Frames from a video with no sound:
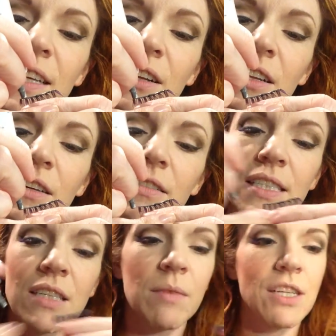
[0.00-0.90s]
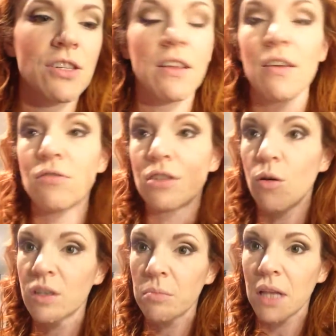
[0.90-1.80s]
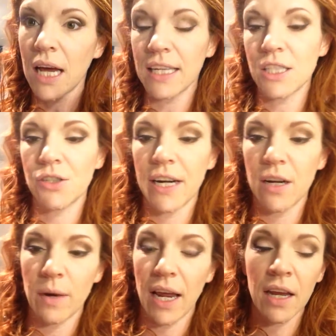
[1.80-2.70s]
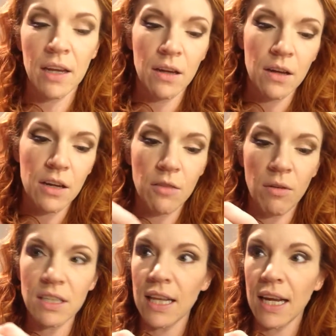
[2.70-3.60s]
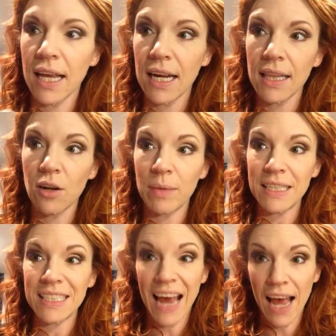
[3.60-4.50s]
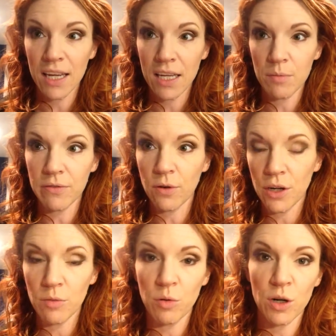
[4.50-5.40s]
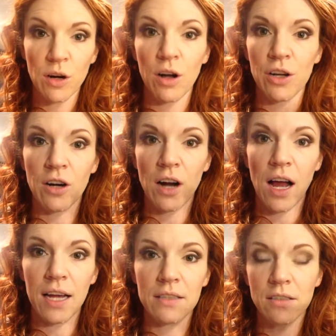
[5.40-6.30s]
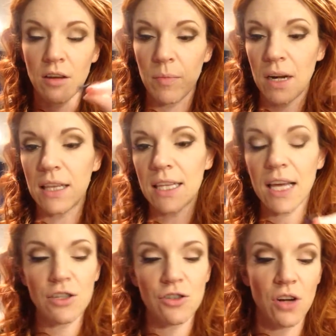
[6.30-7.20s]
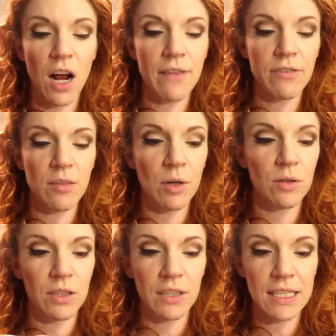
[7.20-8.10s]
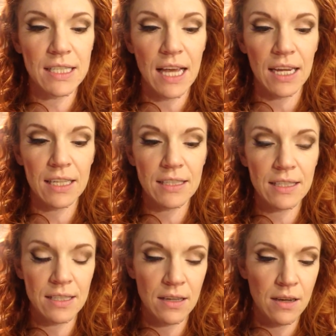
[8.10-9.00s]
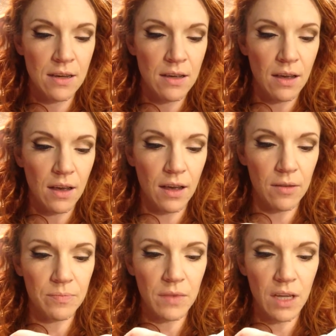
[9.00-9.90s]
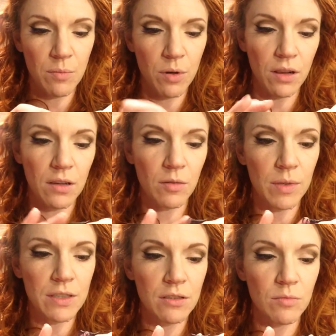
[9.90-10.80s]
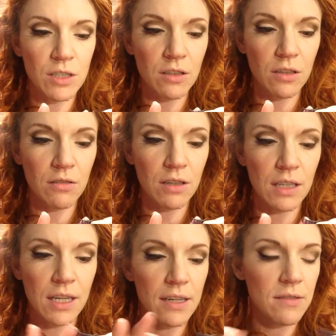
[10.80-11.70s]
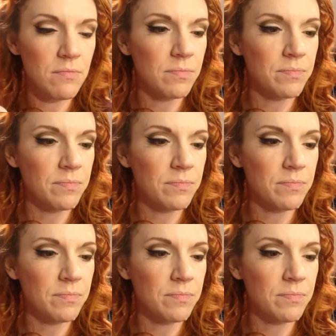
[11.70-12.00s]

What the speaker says: and glue is to make sure that you don't apply it straight away. You want to let it get a little bit tacky before you put it on your eye. So I'm going to let that dry for about 30 seconds. I put a little bit too much glue on there.